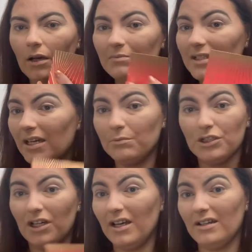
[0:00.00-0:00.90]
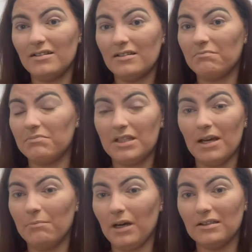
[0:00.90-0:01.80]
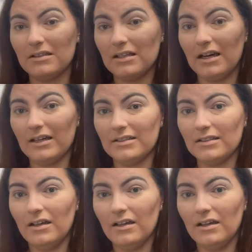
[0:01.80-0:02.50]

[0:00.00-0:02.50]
Same shades, same pan size,